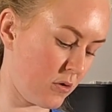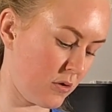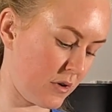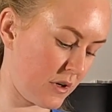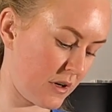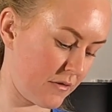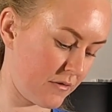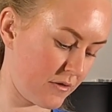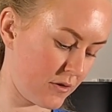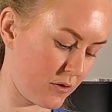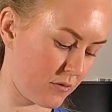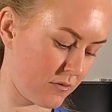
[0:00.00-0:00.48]

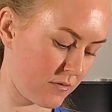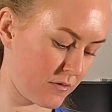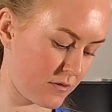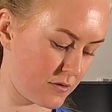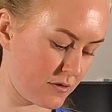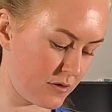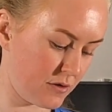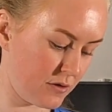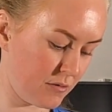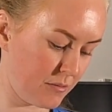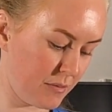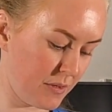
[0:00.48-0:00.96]
given over
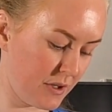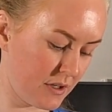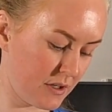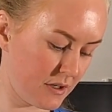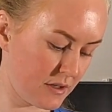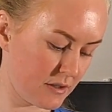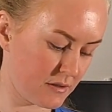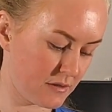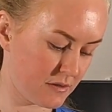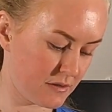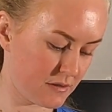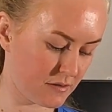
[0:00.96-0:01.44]
2
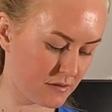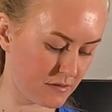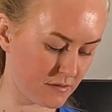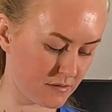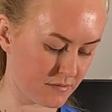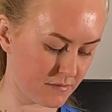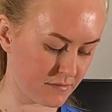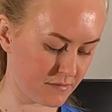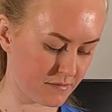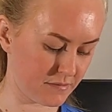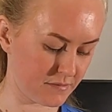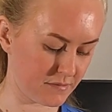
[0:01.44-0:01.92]
minutes,
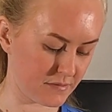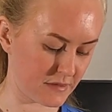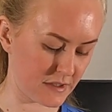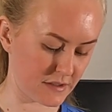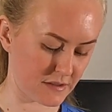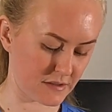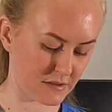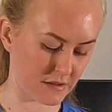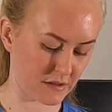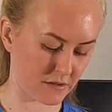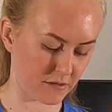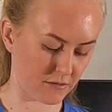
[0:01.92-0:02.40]

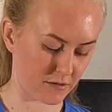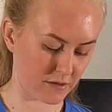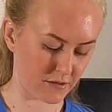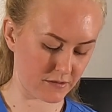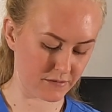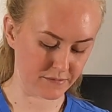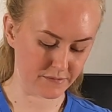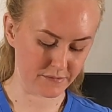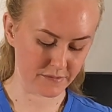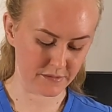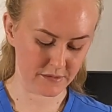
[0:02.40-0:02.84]
etc.